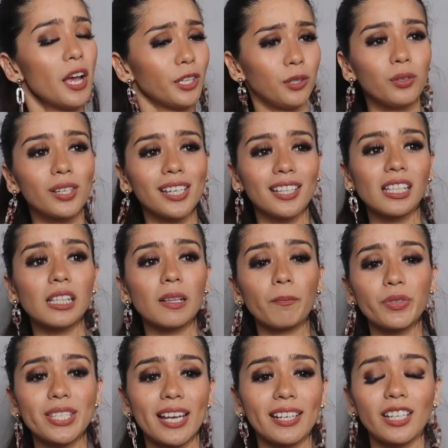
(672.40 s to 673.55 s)
You
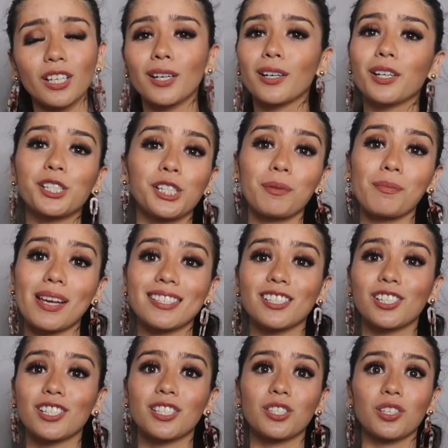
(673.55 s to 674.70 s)
can send encouraging
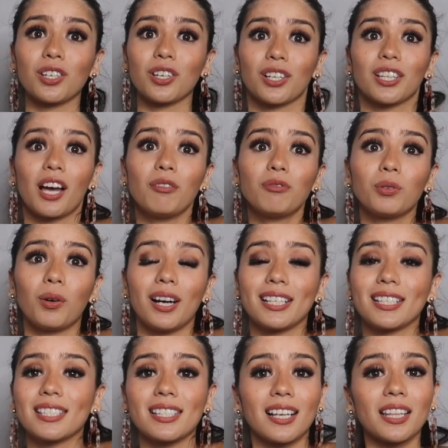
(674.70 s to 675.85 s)
messages to your loved
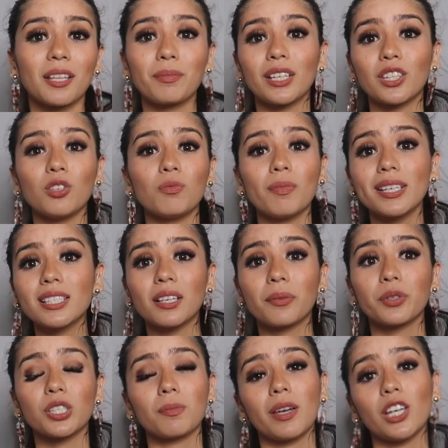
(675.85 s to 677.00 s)
ones. Tell them that you miss them.
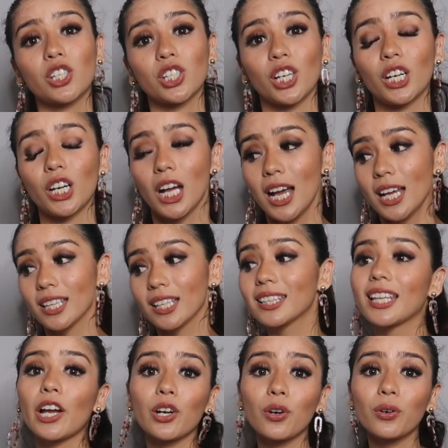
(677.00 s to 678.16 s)
Just make sure that
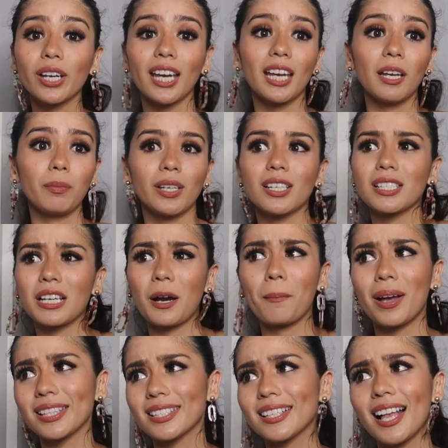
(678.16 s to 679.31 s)
they're okay, because our
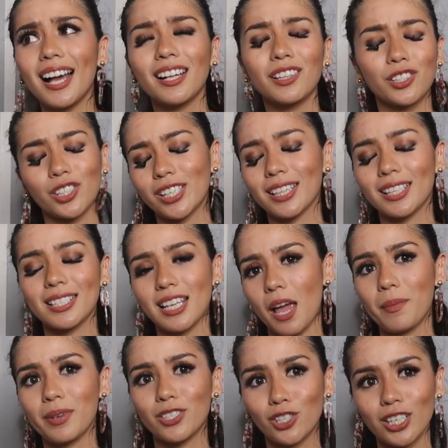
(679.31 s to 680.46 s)
mental health during this
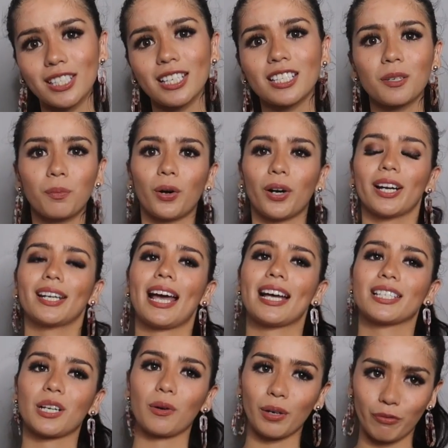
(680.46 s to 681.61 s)
time is just as important
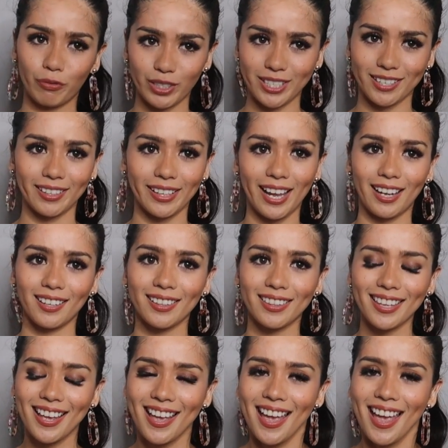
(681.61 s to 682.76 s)
as our physical health.
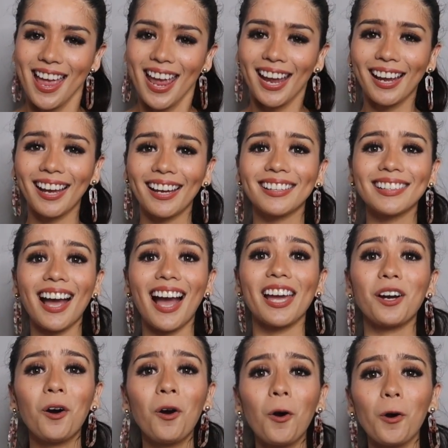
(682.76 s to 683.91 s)
And I
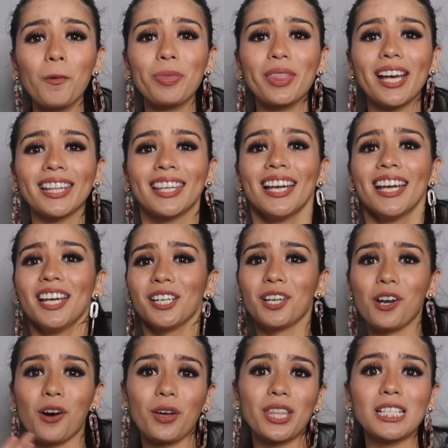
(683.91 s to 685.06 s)
hope that, you
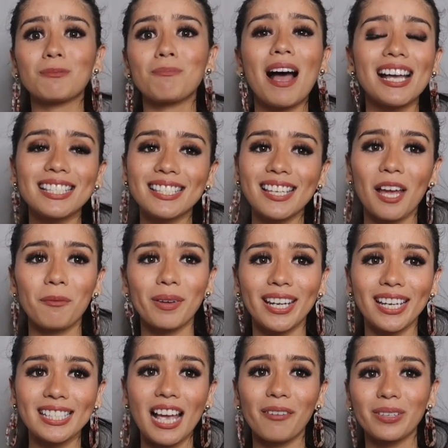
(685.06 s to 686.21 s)
know, these past 10
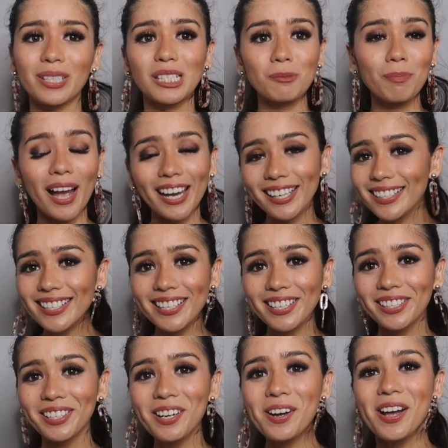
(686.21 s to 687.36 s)
minutes have inspired you,